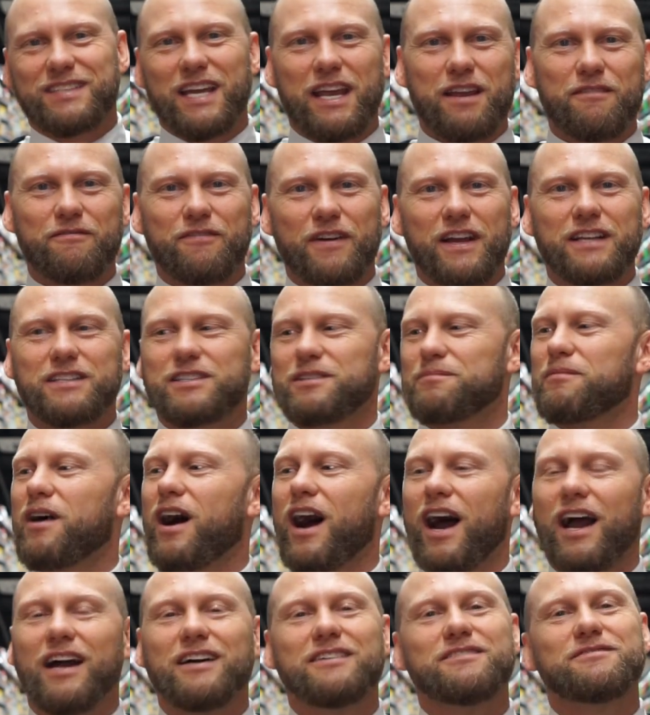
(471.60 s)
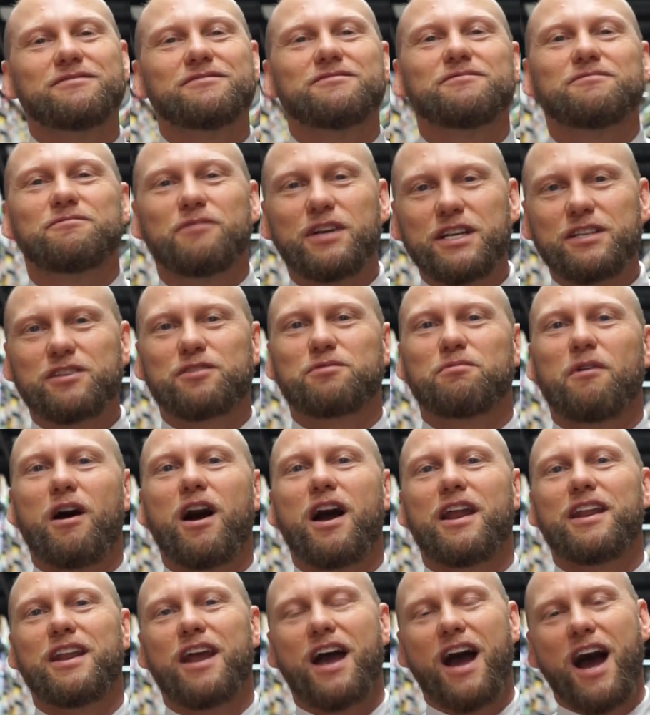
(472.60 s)
Team Vegemite. Which
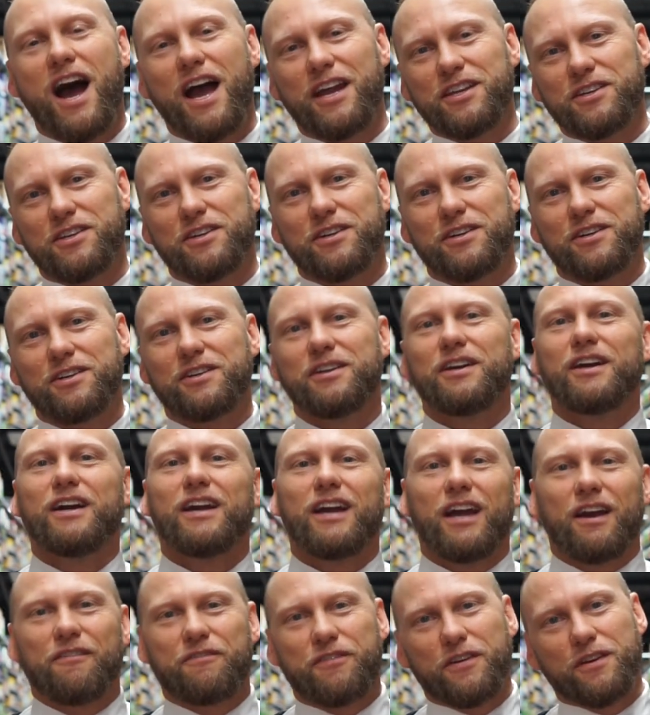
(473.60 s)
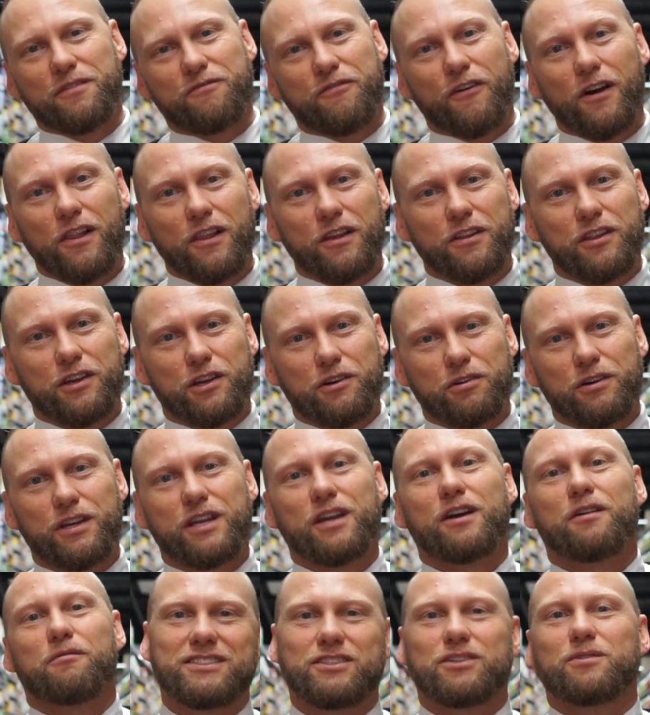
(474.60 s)
one are you? If you follow the
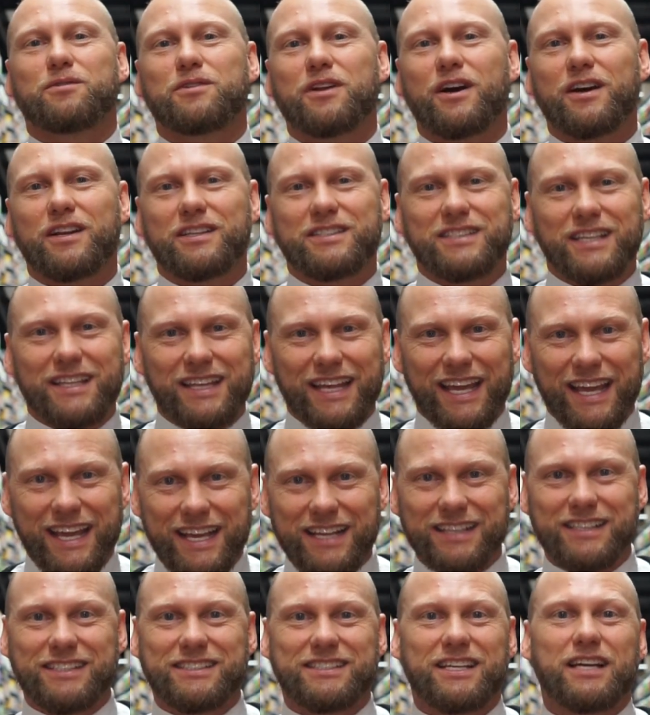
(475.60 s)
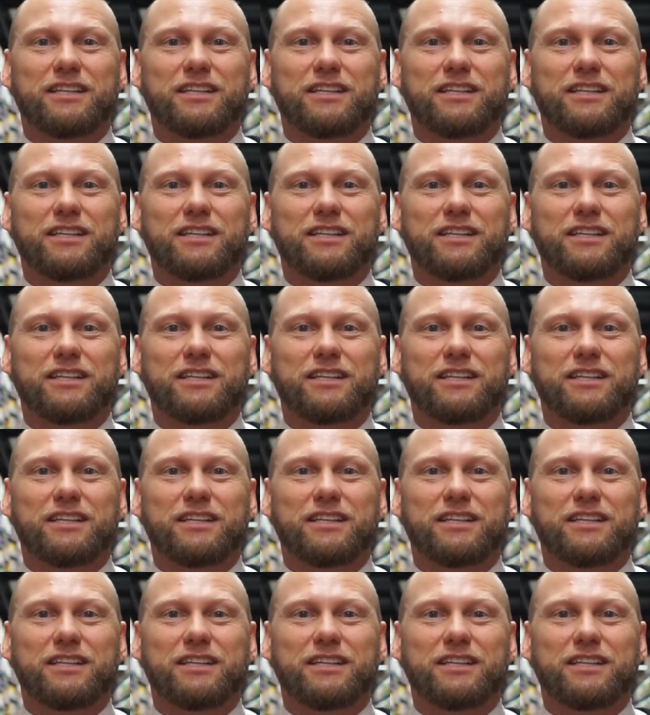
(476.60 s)
cricket, you'll notice that the English